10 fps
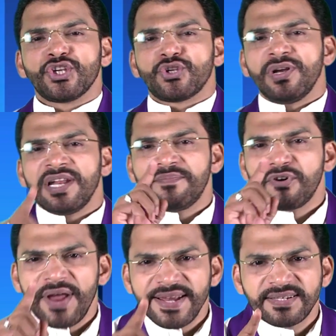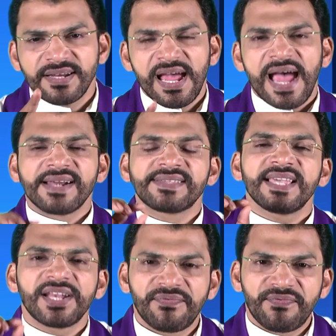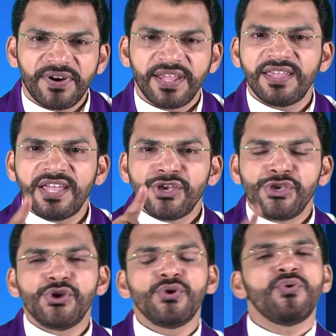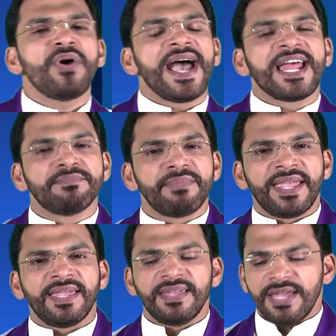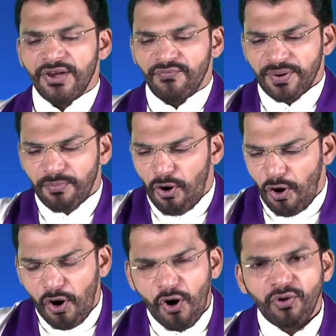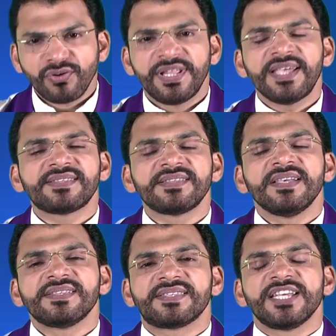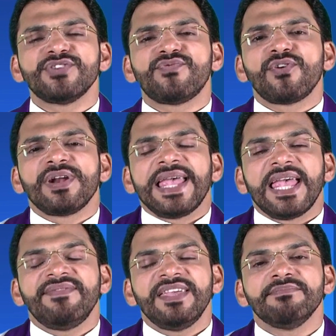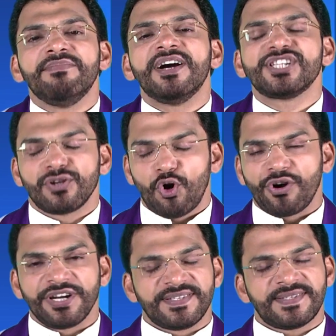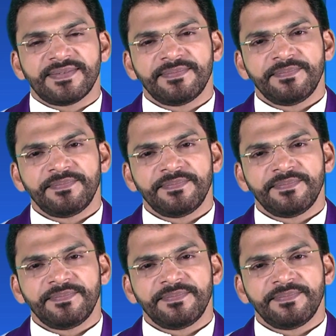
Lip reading: to liberate and set free you and me from all these sinful heavy burdens and loadings.